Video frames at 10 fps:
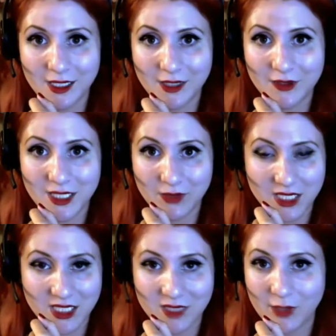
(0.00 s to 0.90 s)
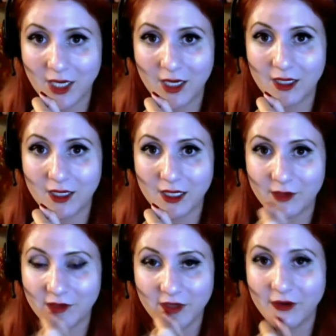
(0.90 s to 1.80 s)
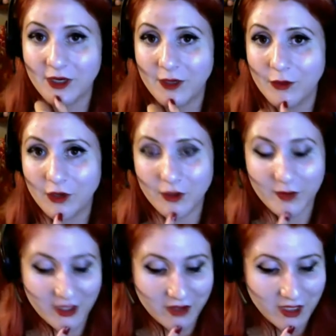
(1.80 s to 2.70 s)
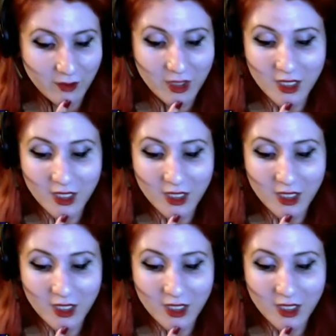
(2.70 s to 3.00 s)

I was able to spy on them and figure out more about them.